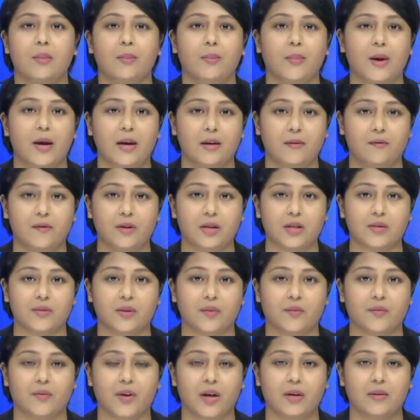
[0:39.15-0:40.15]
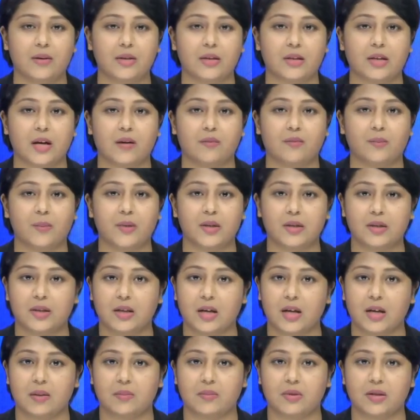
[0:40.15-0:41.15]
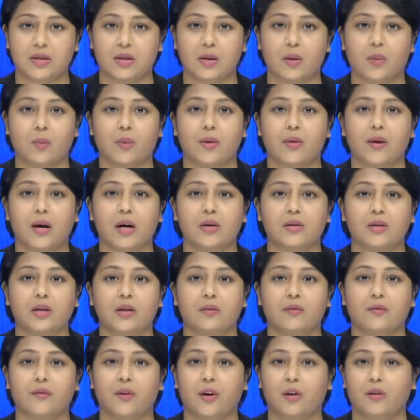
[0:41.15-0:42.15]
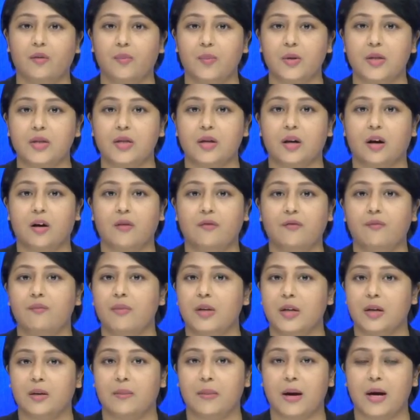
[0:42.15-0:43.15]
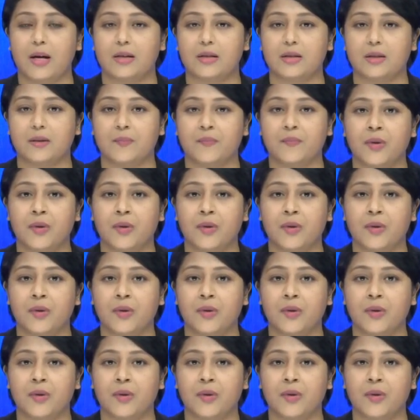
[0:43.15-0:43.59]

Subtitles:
benefits from various government schemes without involvement of middlemen.